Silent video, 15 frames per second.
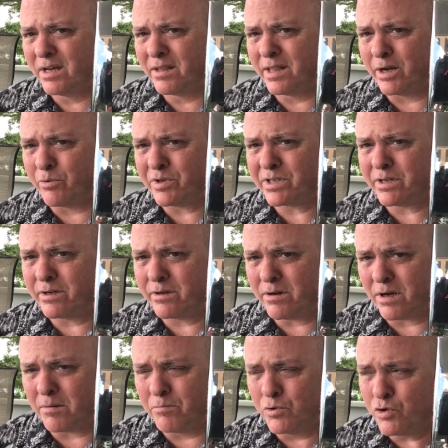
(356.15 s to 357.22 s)
There was an,
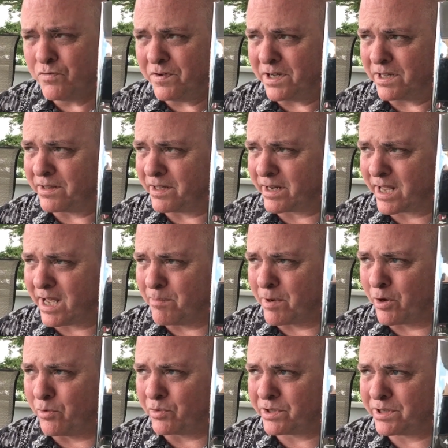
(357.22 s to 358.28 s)
a movie that came
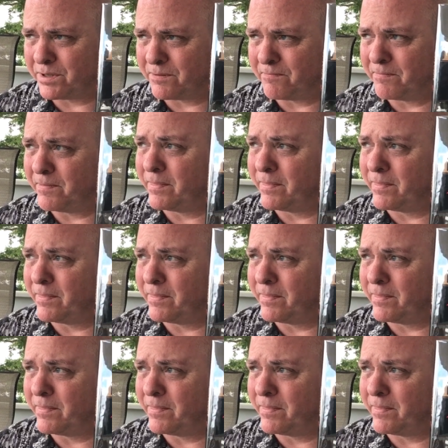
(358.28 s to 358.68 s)
out